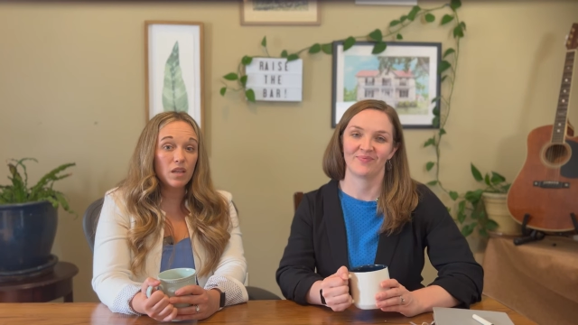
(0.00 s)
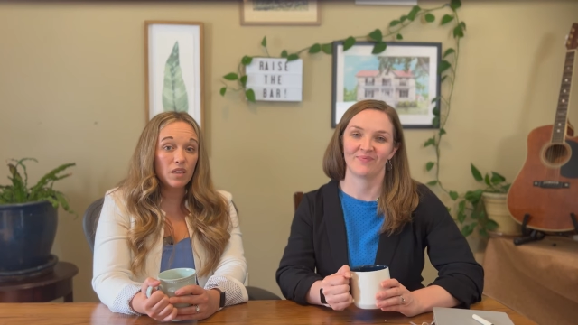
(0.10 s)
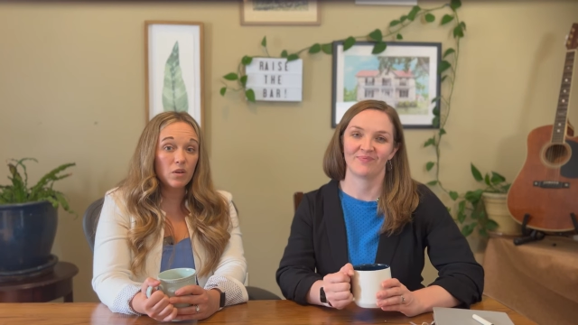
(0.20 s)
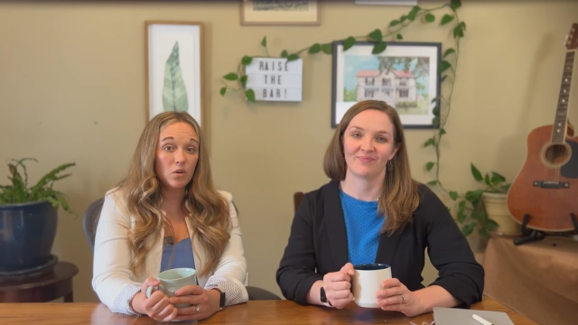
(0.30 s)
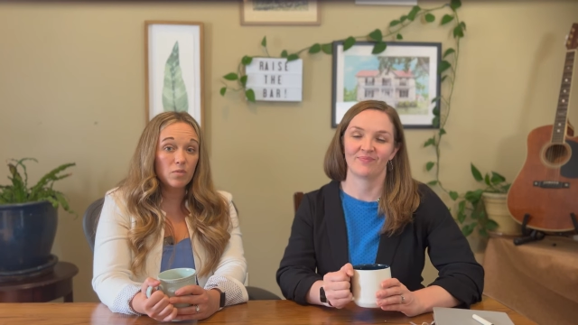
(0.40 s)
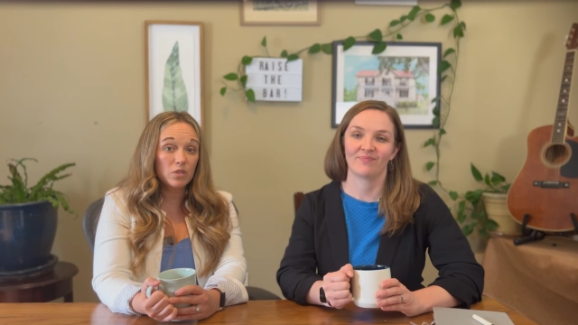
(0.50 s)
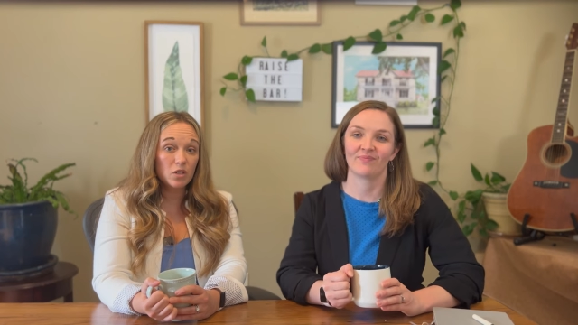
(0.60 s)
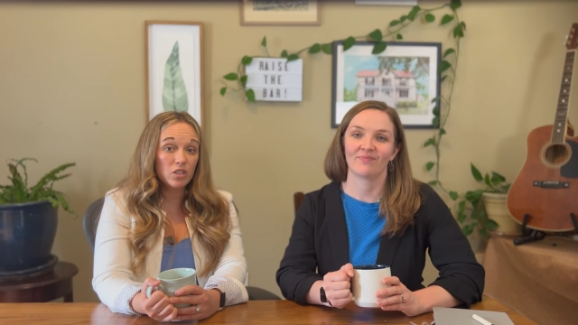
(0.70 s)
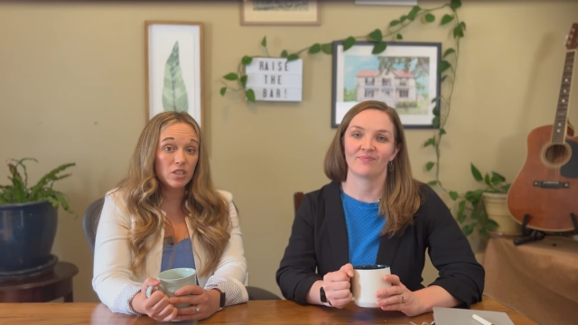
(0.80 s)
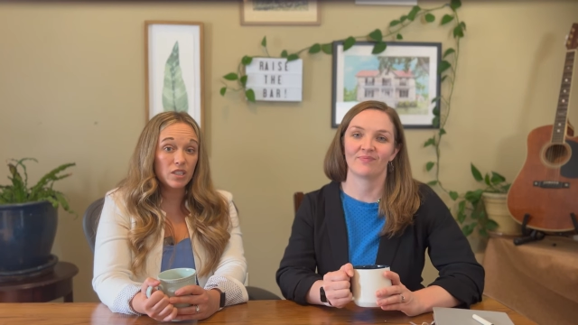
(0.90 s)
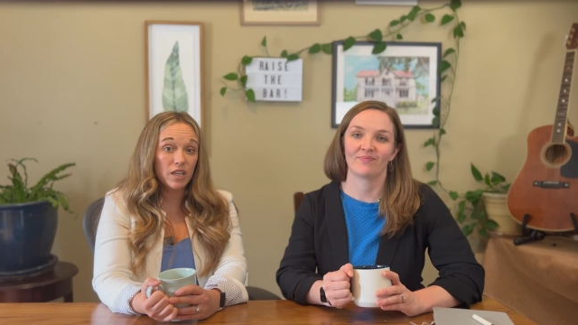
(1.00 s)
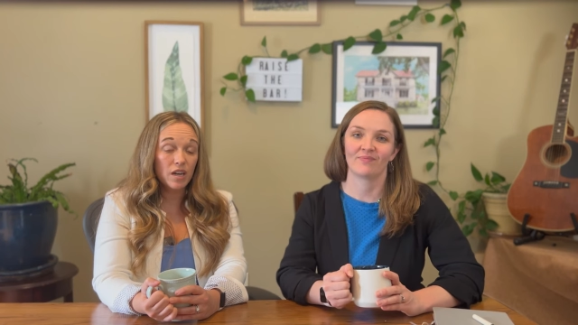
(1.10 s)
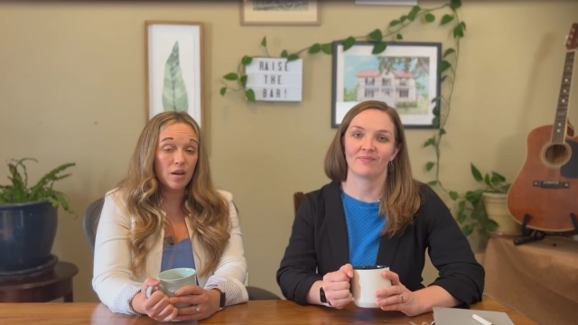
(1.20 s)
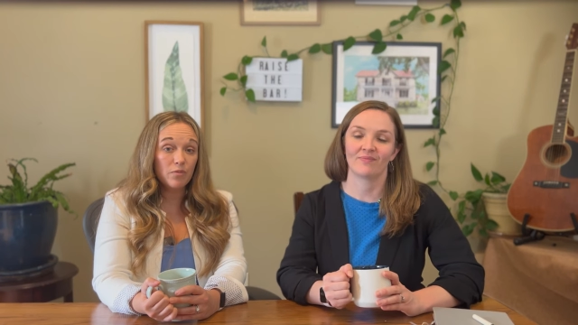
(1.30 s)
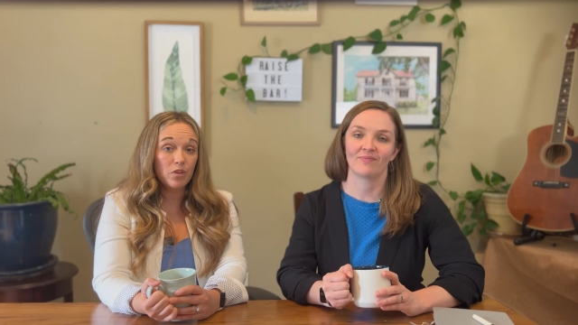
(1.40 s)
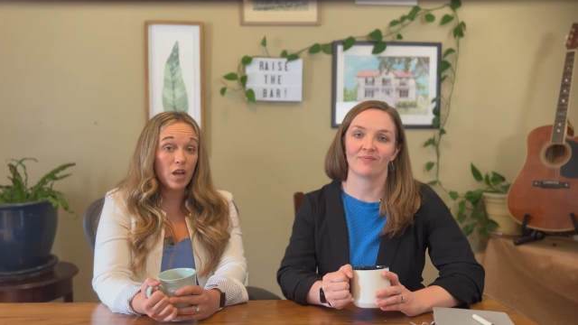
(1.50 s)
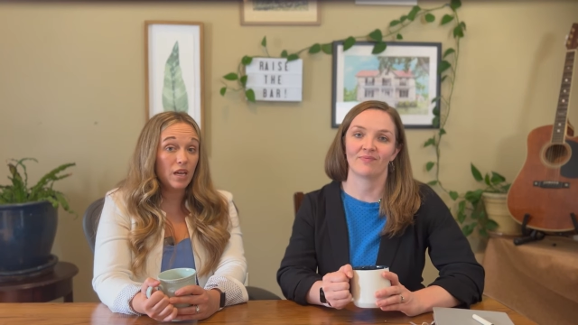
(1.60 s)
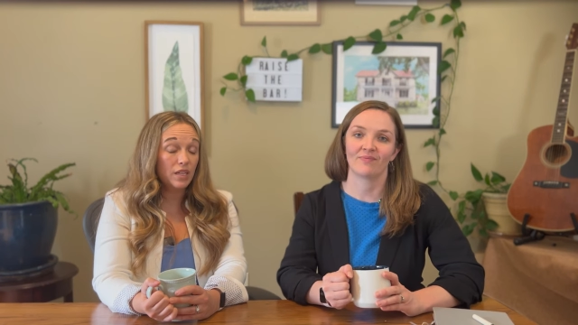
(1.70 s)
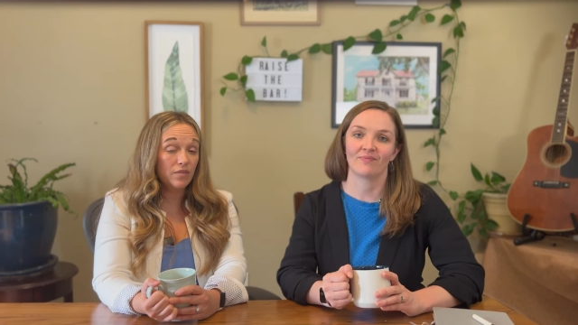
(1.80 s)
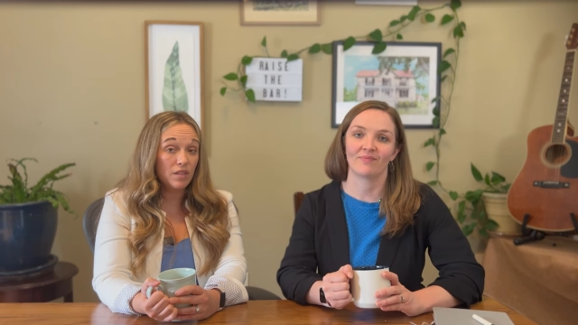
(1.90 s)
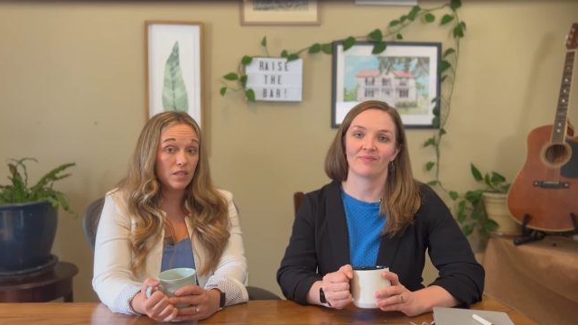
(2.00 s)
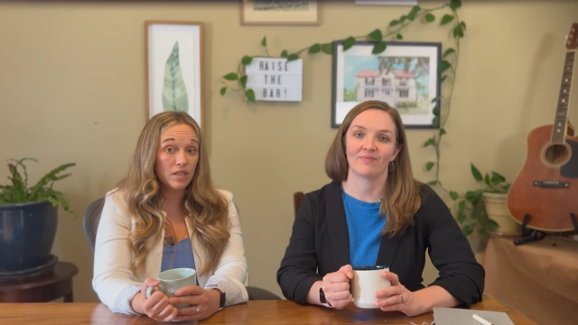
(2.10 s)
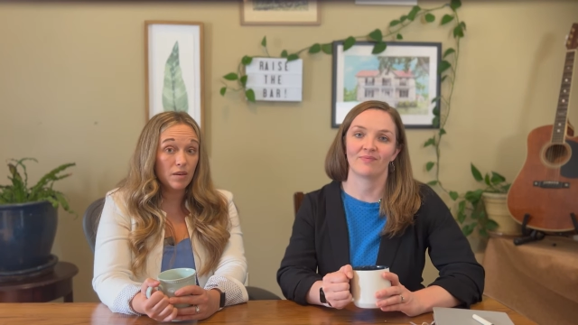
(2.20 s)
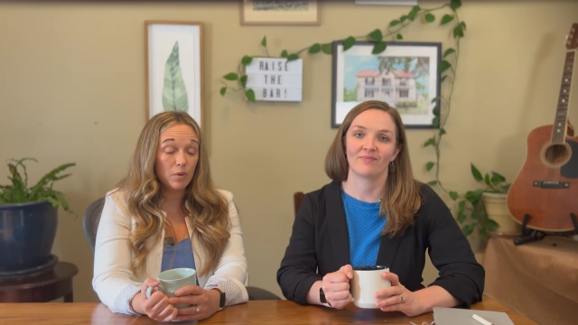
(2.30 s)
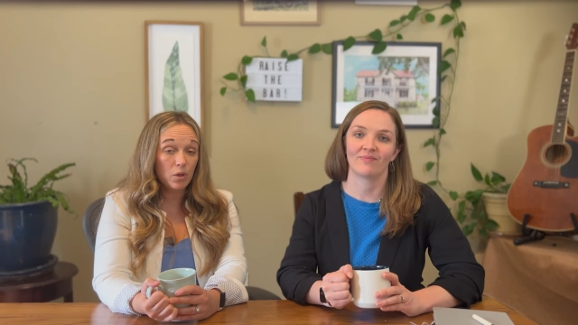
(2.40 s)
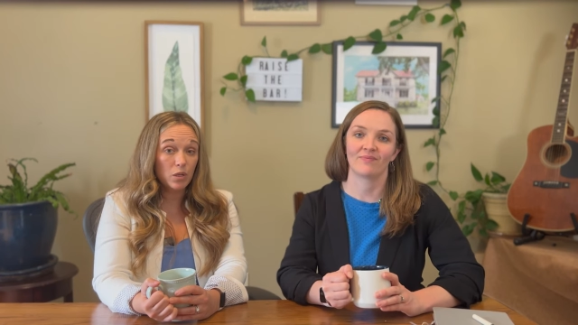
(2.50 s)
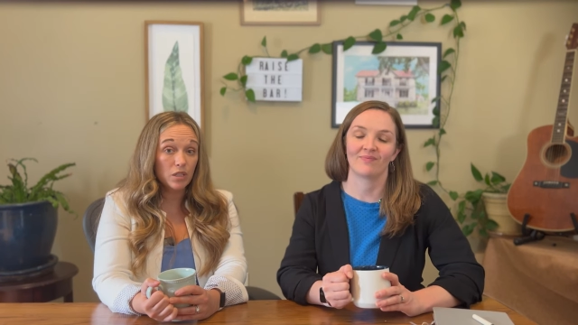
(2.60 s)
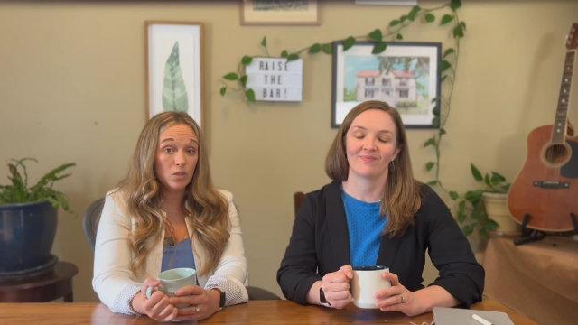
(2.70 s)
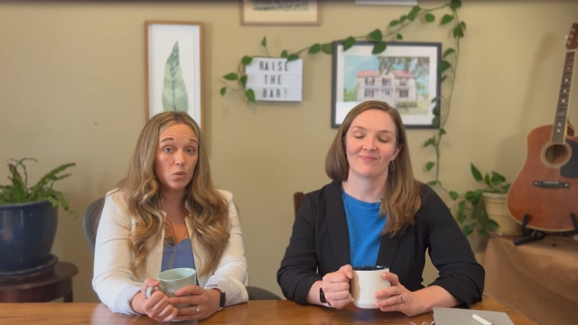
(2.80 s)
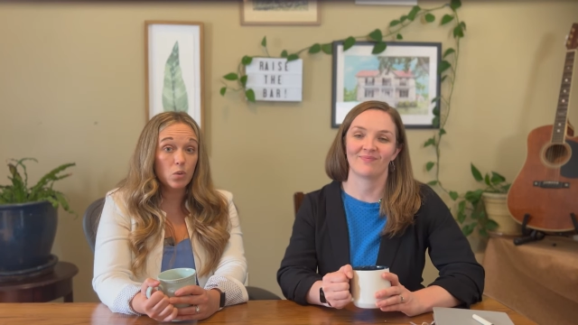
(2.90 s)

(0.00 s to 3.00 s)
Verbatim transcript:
Speaker 1: like a home search set up for any of these neighborhoods